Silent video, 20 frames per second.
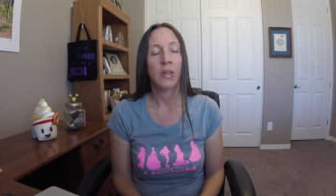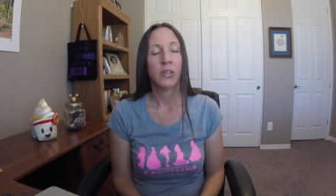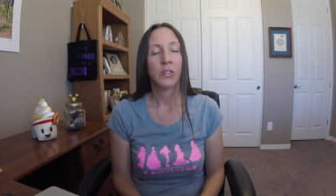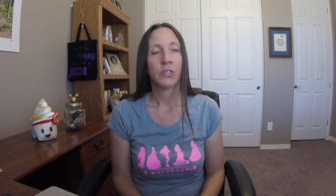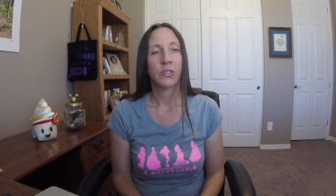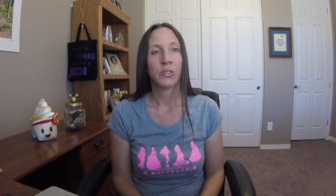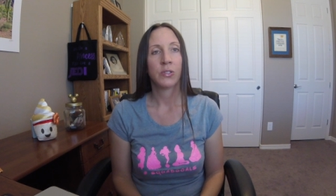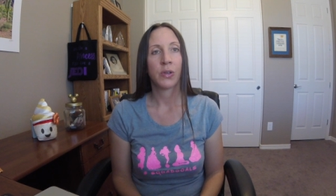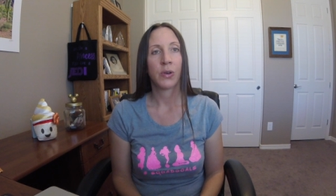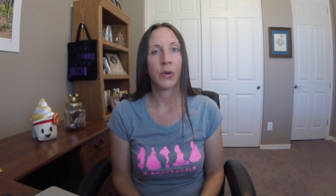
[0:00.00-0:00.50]

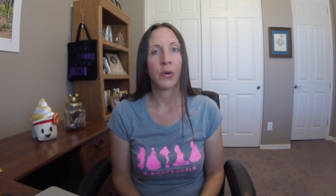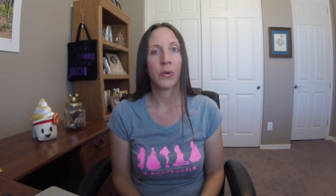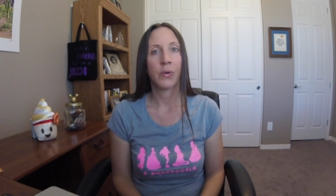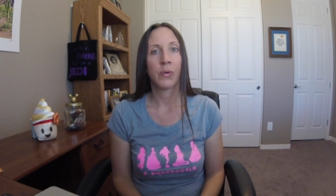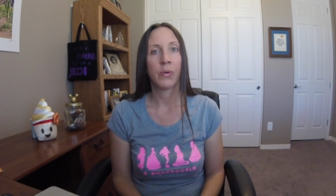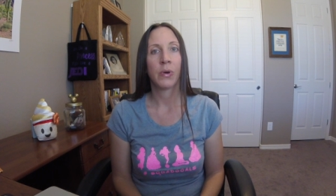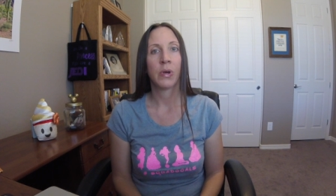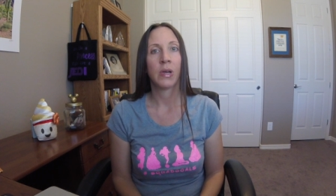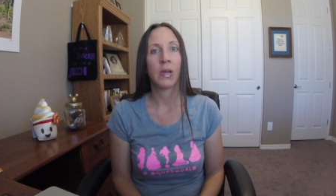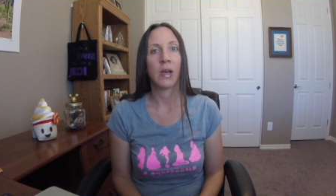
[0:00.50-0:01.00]

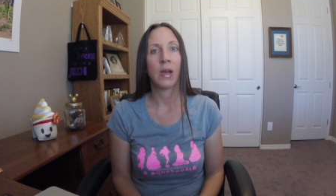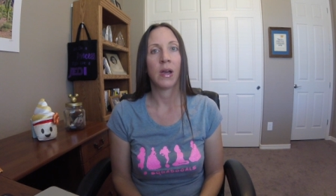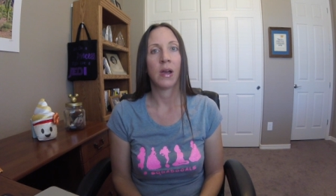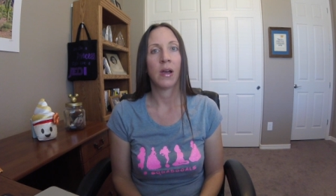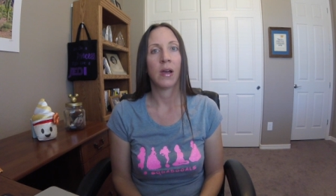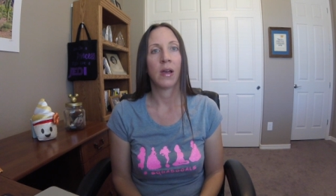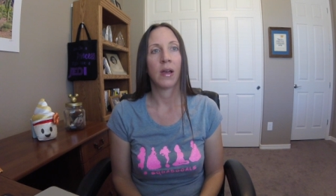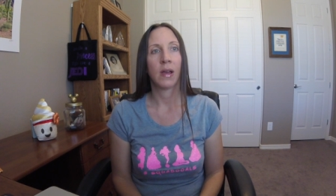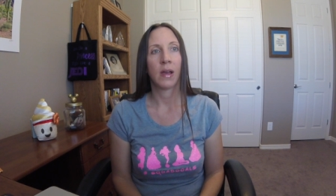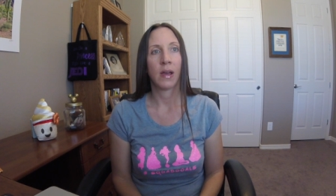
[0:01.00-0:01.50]
So
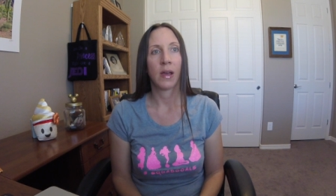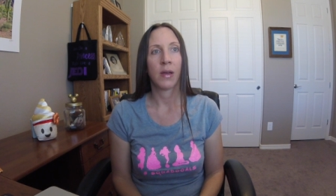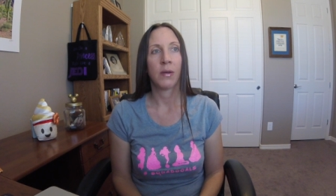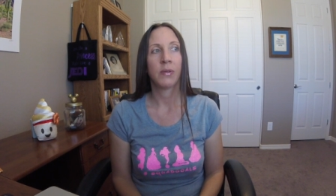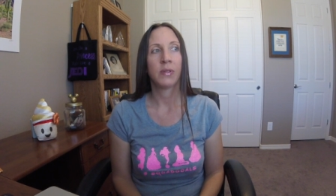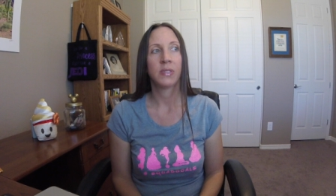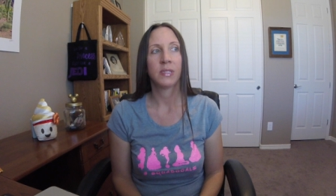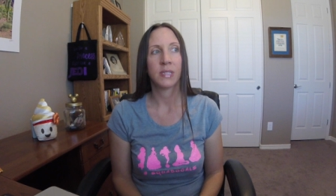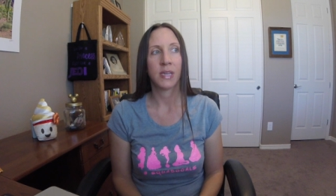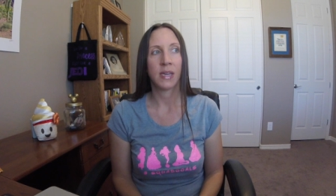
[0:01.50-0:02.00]
I
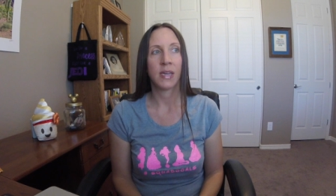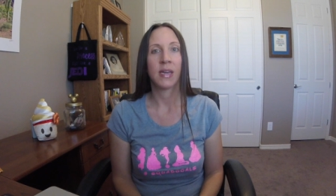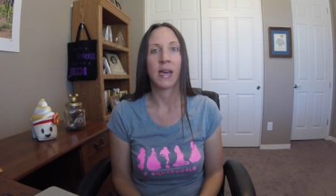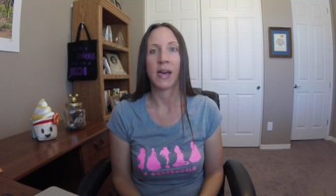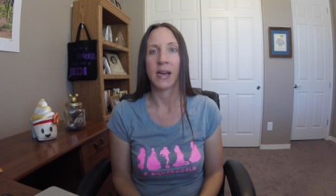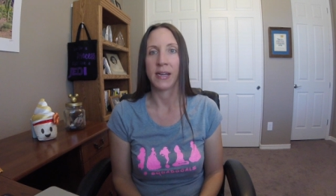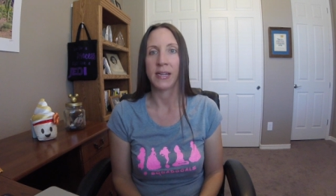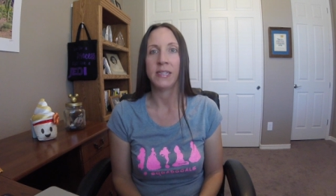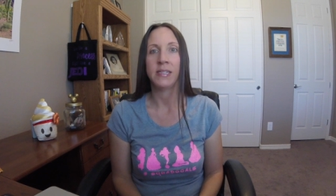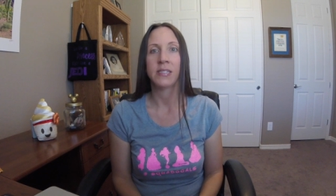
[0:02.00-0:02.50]
would say
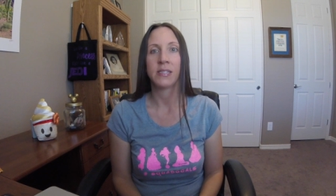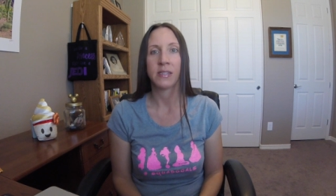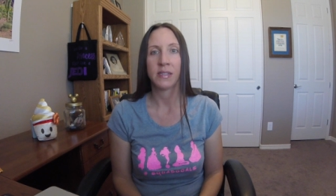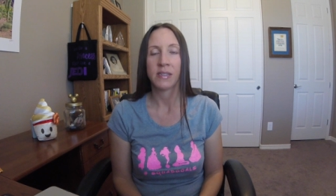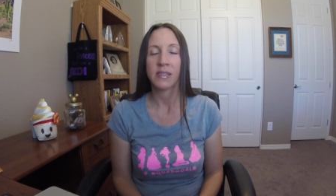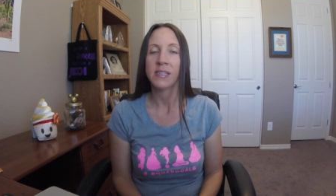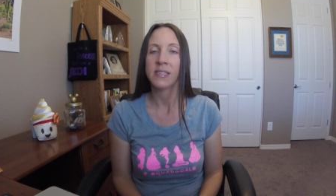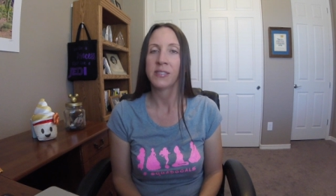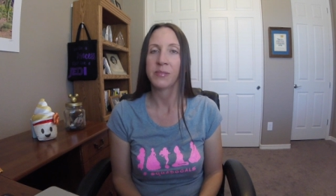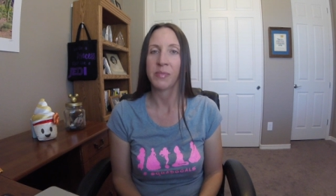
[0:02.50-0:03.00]
kind
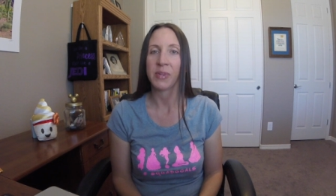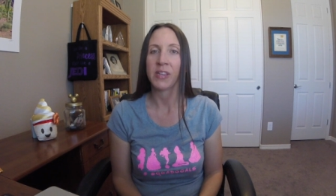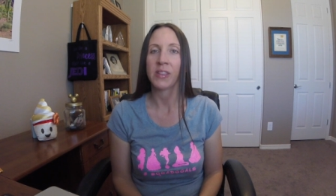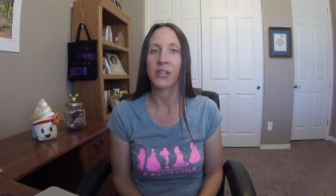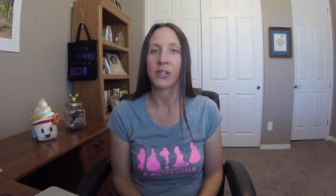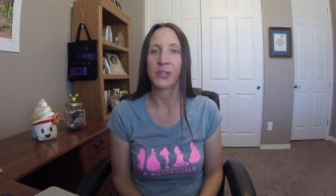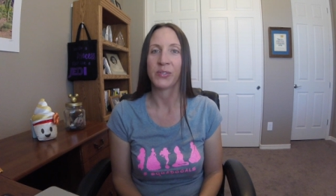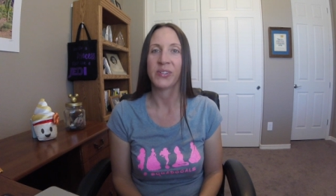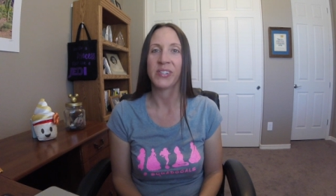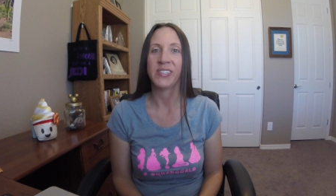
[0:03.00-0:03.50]
is my
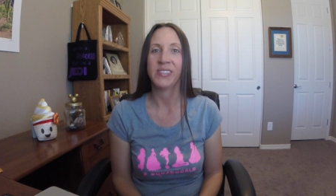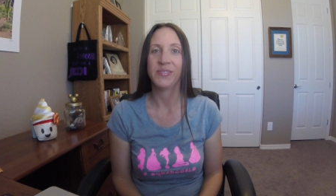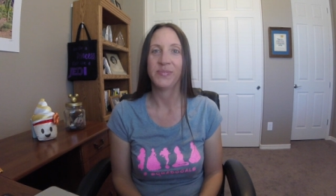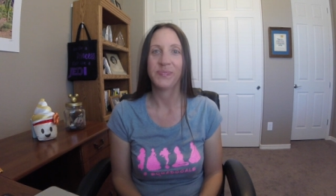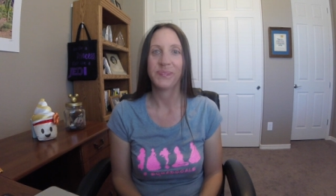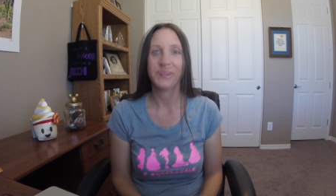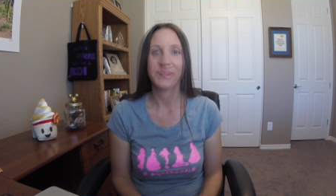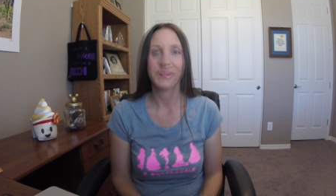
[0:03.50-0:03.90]
third one.